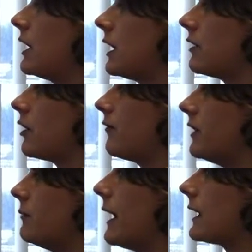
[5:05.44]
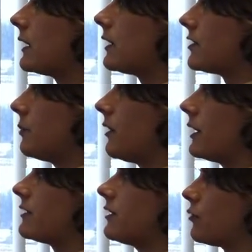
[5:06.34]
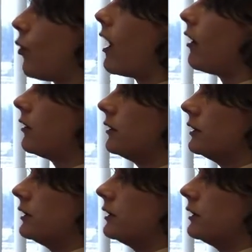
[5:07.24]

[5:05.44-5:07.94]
and get their feedback and experience as well